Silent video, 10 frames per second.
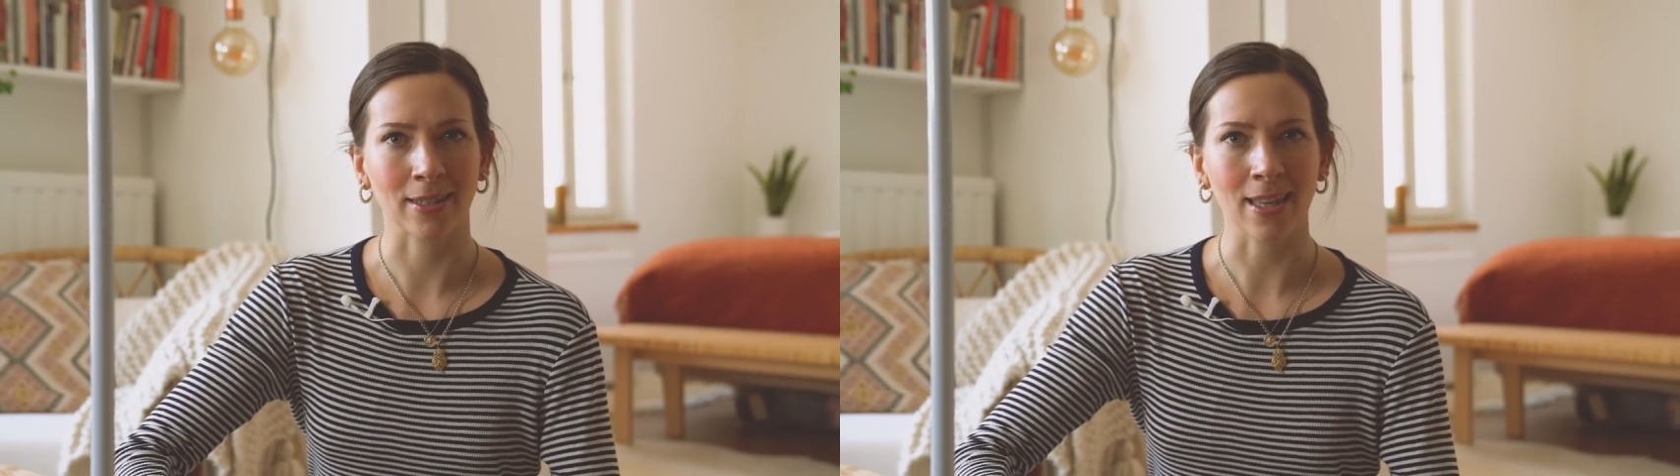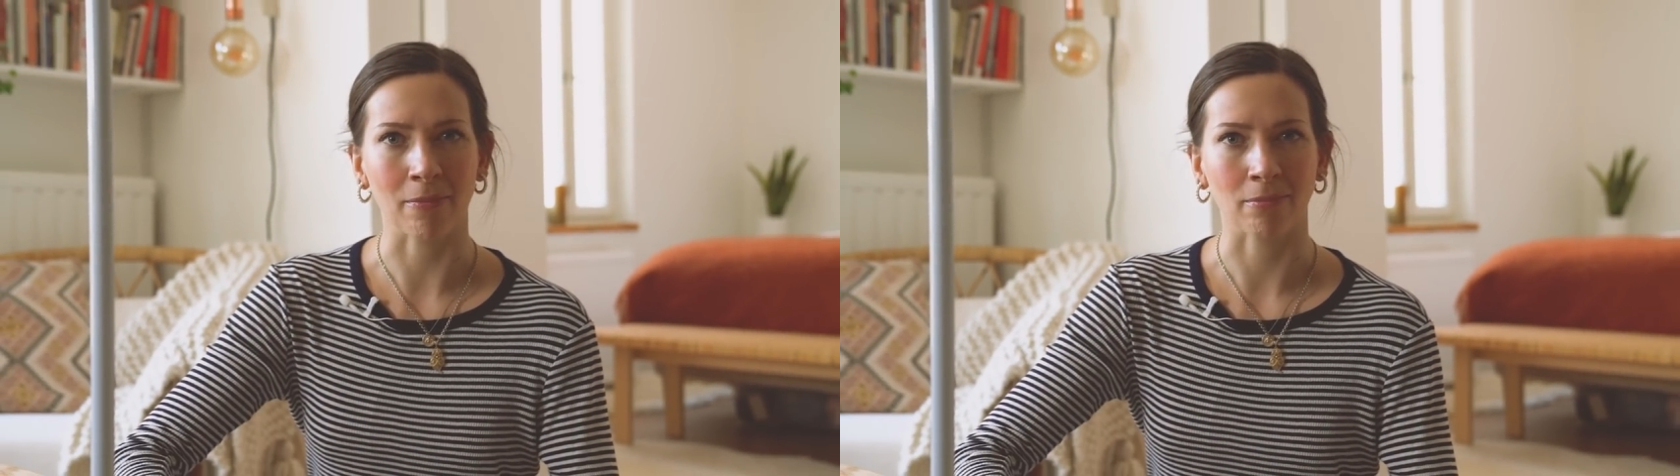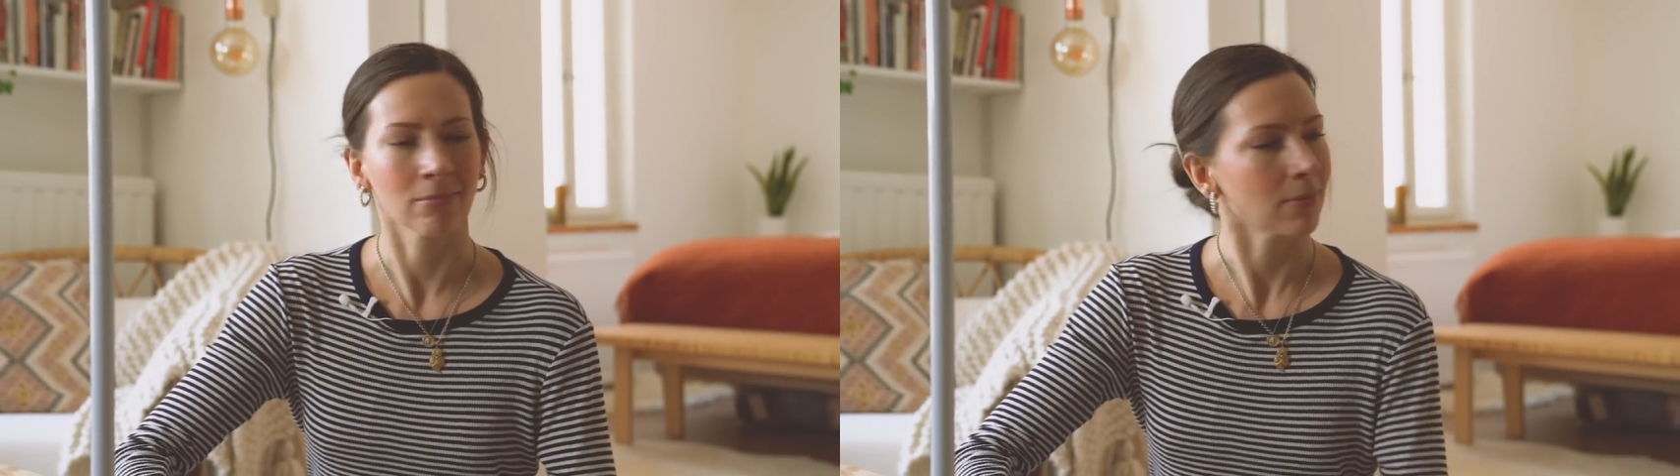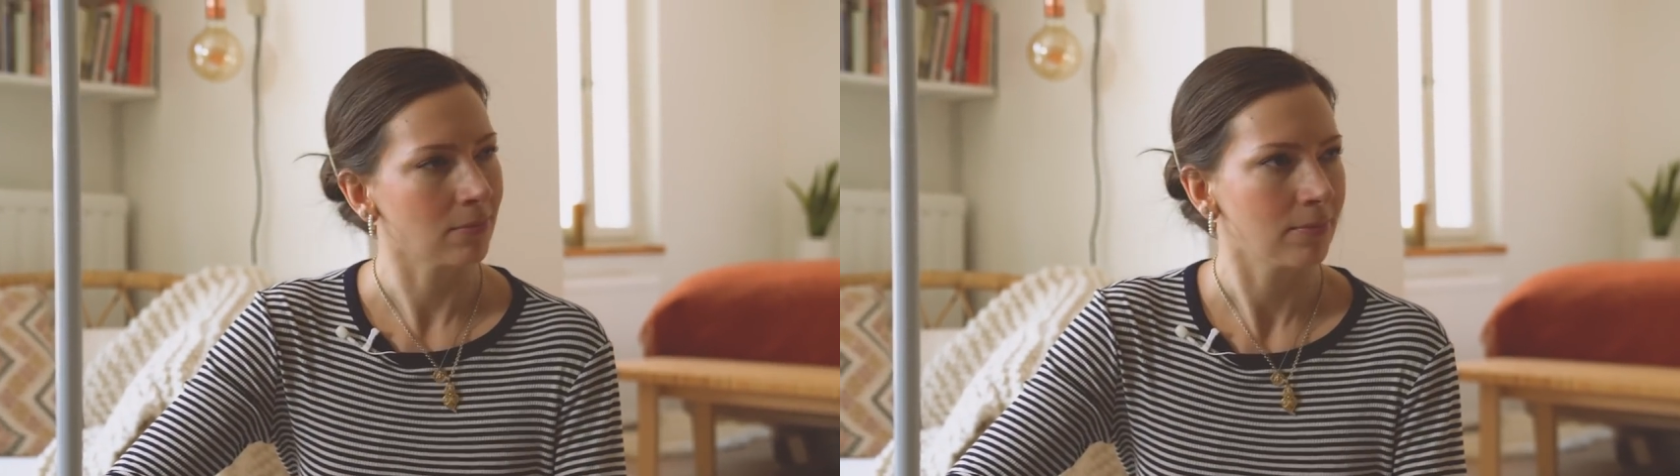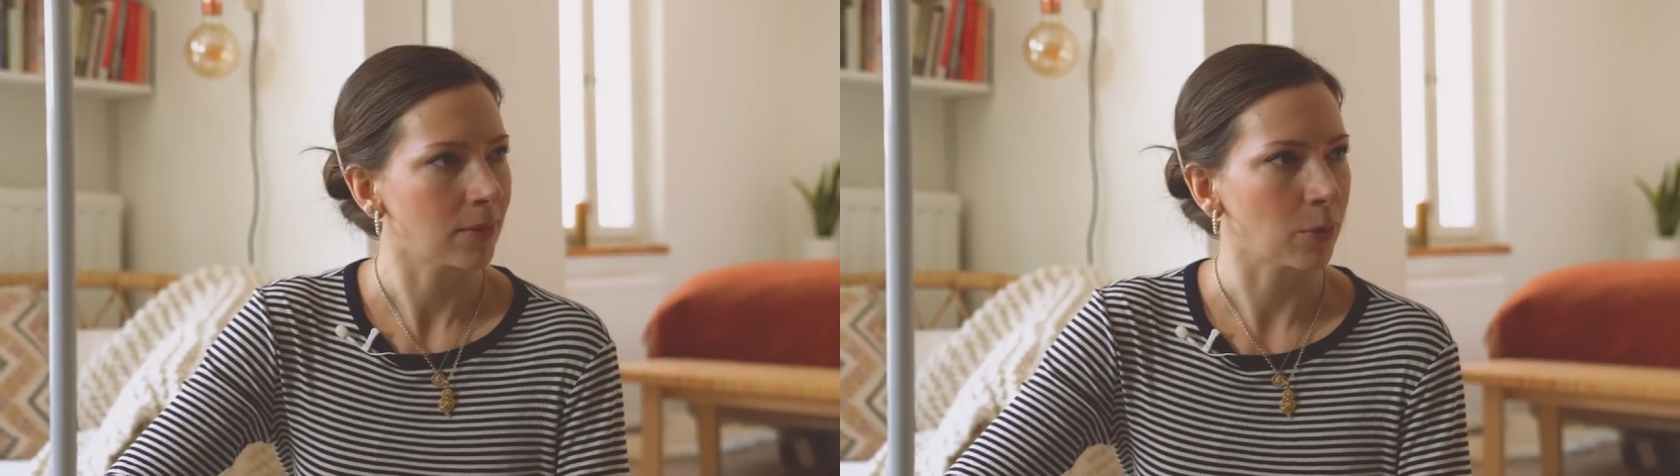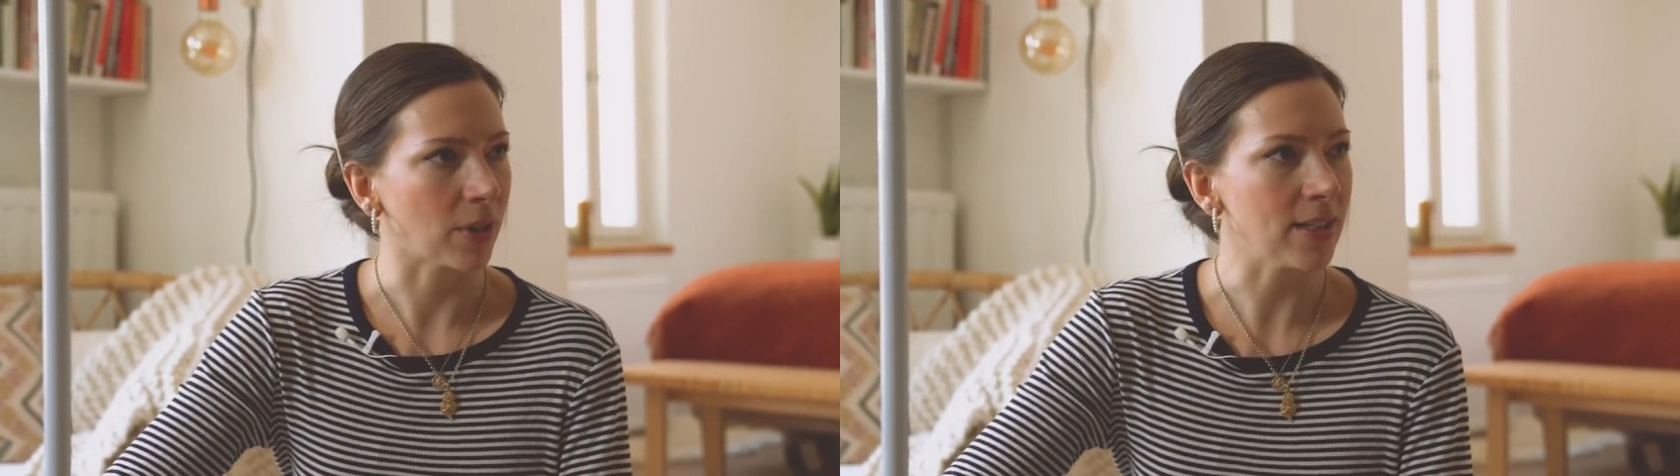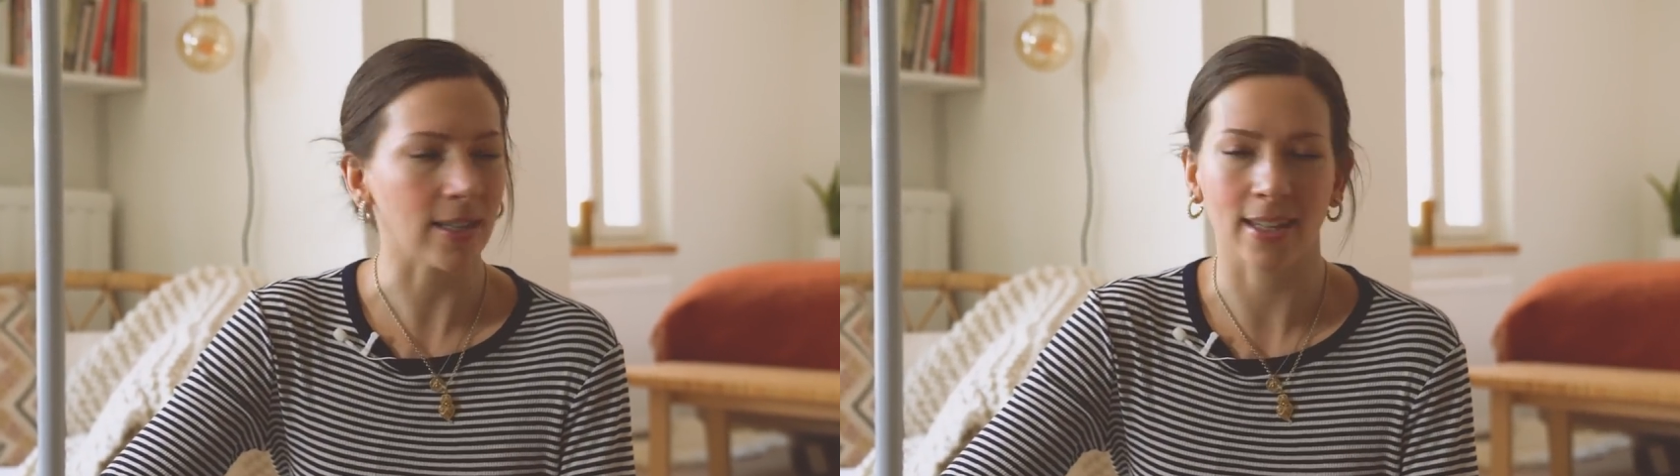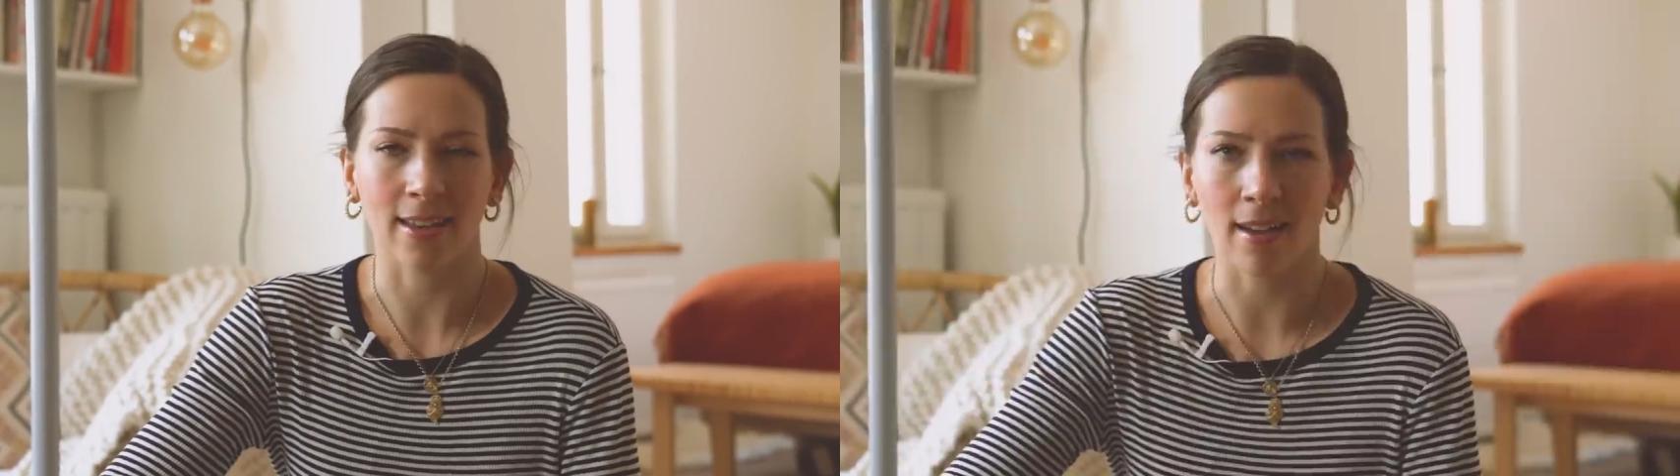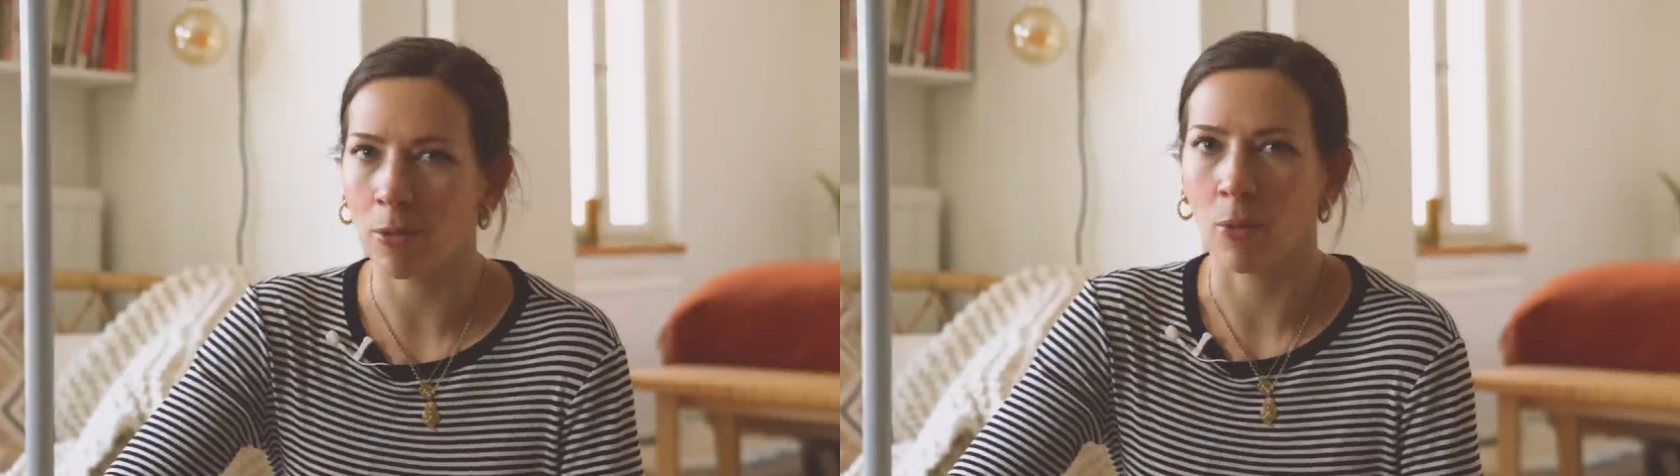theme, what is it, Kika?